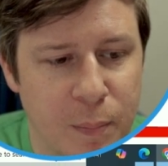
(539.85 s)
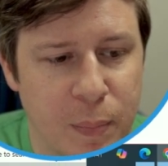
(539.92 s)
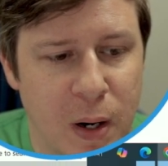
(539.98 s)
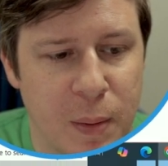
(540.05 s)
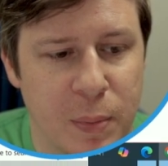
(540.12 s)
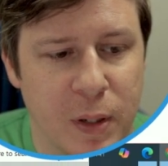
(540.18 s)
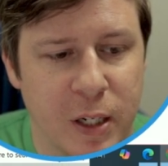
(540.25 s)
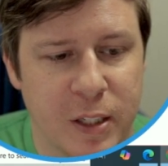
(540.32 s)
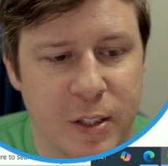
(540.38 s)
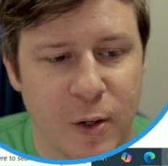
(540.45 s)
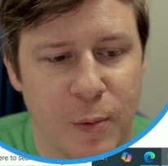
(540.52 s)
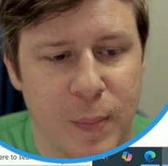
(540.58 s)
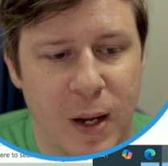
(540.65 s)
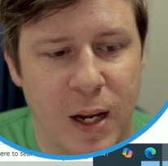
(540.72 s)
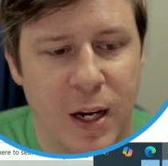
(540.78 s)
public
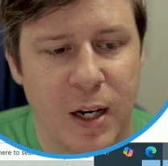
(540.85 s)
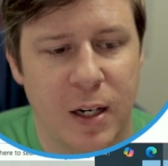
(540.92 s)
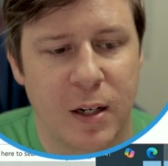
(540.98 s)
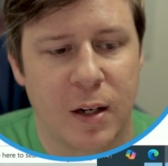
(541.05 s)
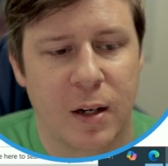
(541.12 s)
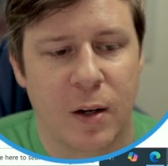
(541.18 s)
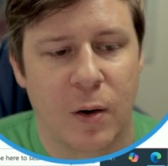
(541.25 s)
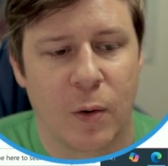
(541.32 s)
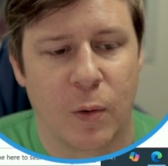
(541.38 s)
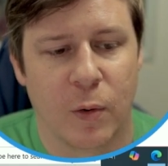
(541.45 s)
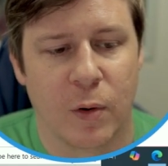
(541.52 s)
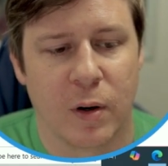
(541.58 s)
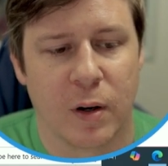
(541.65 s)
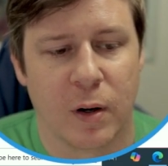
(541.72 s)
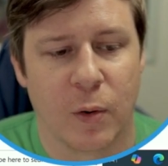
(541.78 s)
domain
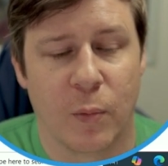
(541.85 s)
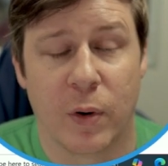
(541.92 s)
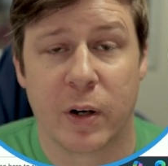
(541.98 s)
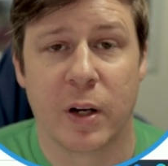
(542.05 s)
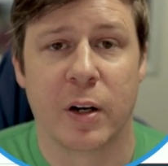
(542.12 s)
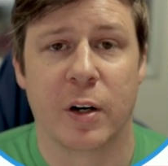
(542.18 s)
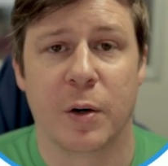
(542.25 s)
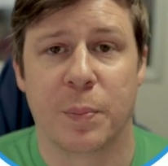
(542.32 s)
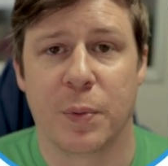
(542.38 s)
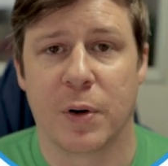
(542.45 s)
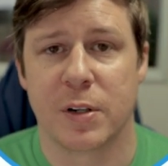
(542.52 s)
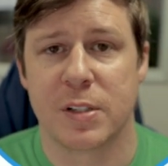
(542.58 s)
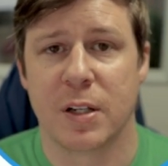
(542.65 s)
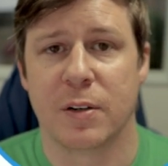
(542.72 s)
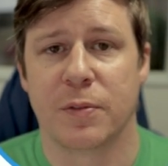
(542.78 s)
or
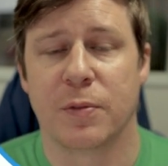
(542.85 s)
100%